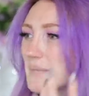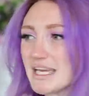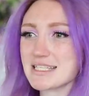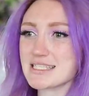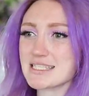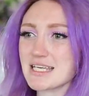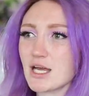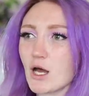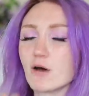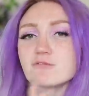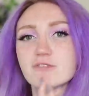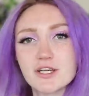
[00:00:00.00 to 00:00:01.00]
mix
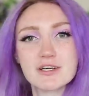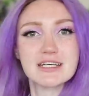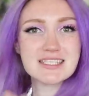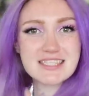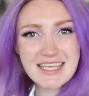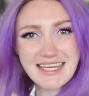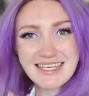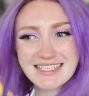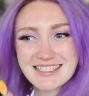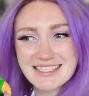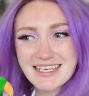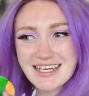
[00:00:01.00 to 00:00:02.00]
of various
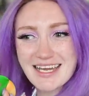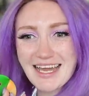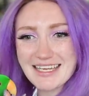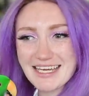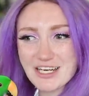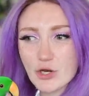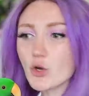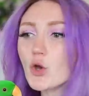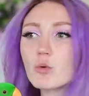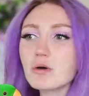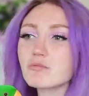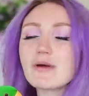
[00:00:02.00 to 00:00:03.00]
things and I don't
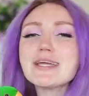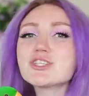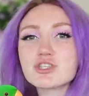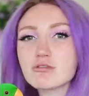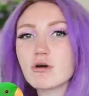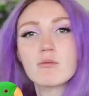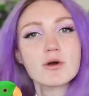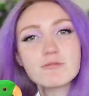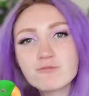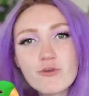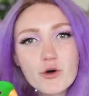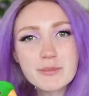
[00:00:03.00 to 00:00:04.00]
know what ratio or
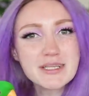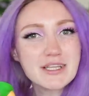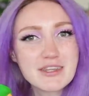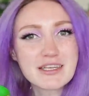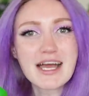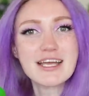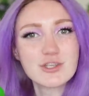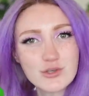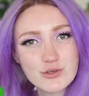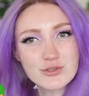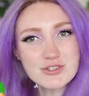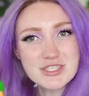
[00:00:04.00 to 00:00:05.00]
what formula that I
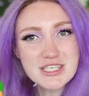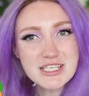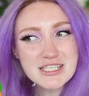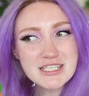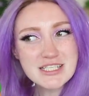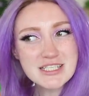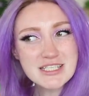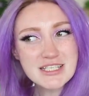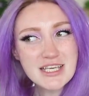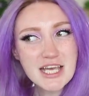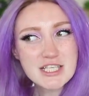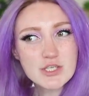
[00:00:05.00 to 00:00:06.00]
used,
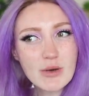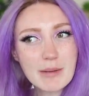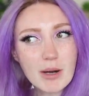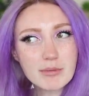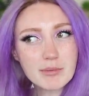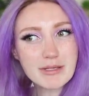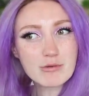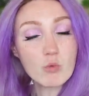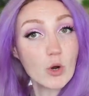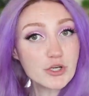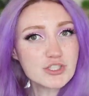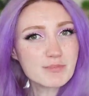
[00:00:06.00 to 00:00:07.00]
so I probably
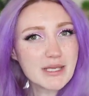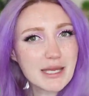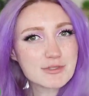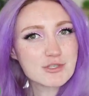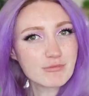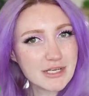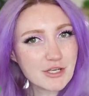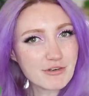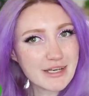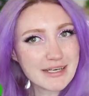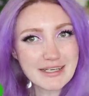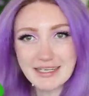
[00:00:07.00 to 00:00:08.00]
won't be able to
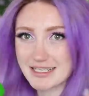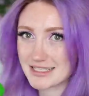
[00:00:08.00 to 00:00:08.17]
recreate it